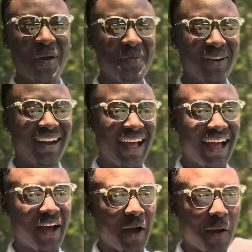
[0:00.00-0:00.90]
But
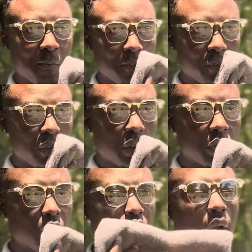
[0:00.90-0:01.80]

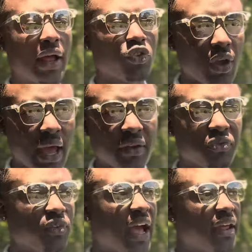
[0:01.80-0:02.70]
I try to
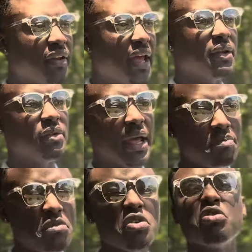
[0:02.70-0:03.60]
find that
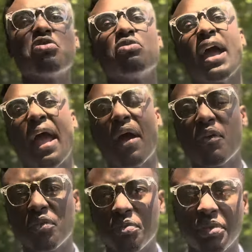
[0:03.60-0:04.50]
middle ground,
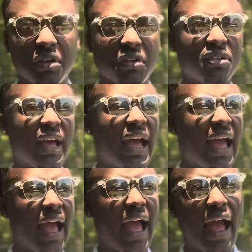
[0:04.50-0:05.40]
because
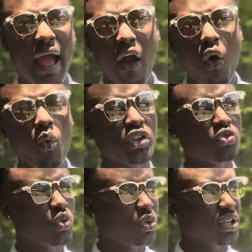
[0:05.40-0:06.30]
I always
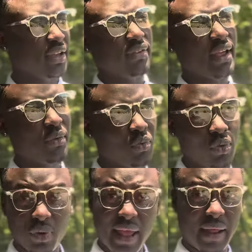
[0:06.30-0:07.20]
want to get that
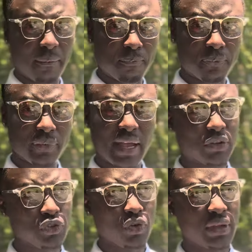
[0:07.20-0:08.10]
word out. Like I
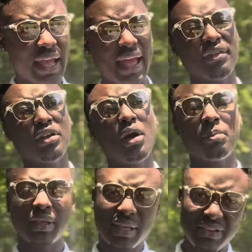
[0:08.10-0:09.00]
told you, I have an
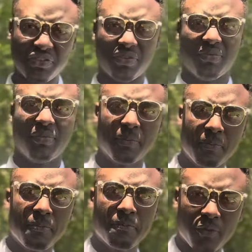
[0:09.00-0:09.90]
obligation,
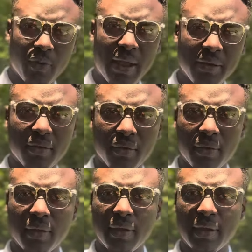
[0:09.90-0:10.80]
right?
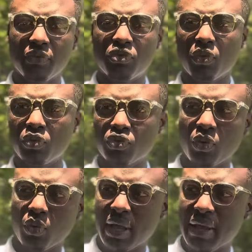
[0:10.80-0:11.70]

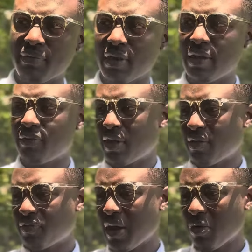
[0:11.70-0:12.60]
So if I